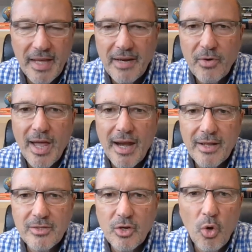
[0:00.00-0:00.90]
I never had
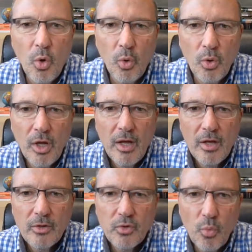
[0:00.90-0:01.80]
it as a goal
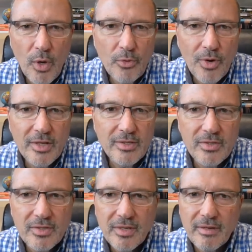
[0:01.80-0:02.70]
to win
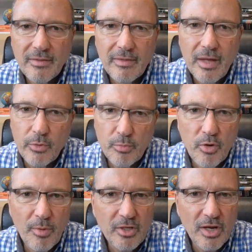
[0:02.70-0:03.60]
races. That was
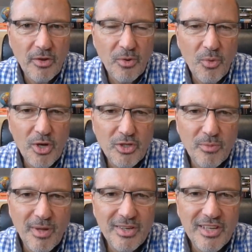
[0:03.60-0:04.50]
pretty much out of the
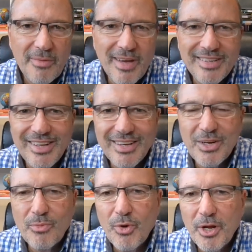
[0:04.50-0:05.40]
question by the time I had taken
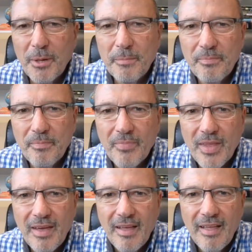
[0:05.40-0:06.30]
up running.
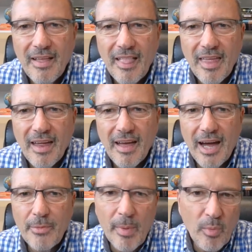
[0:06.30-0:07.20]

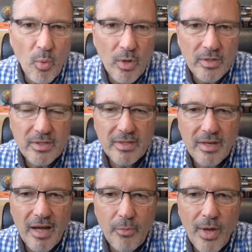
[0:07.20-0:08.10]
I remember once
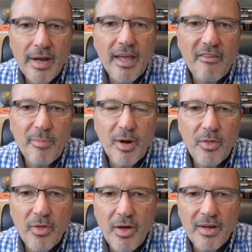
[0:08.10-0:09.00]
I ran a half
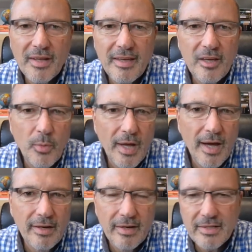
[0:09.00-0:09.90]
marathon in Kiawah
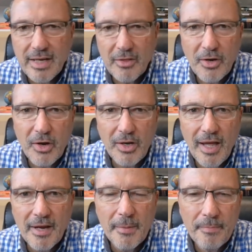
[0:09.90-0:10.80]
Island in South
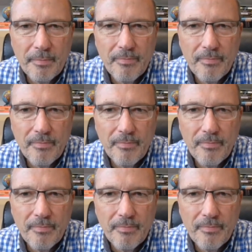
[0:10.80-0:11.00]
Carolina.